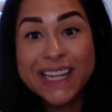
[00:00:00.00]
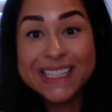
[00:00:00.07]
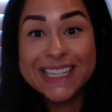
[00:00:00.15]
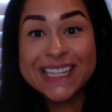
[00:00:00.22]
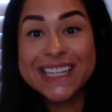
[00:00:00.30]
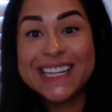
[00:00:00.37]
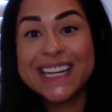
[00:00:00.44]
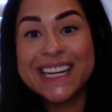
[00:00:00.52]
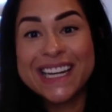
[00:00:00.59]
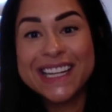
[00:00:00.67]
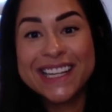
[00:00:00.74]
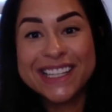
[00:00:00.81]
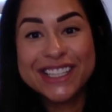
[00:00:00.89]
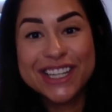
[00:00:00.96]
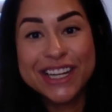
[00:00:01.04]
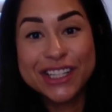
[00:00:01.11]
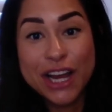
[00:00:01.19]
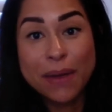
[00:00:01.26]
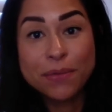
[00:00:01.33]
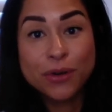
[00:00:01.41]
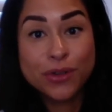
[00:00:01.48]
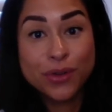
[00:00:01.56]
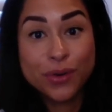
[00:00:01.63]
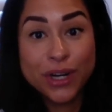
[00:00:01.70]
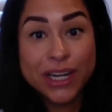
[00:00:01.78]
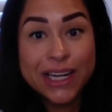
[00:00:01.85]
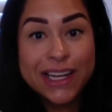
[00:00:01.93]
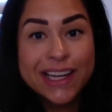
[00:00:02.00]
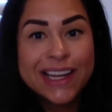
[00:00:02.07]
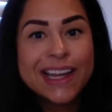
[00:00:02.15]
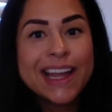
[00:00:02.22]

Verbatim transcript: identity in the in chapter three,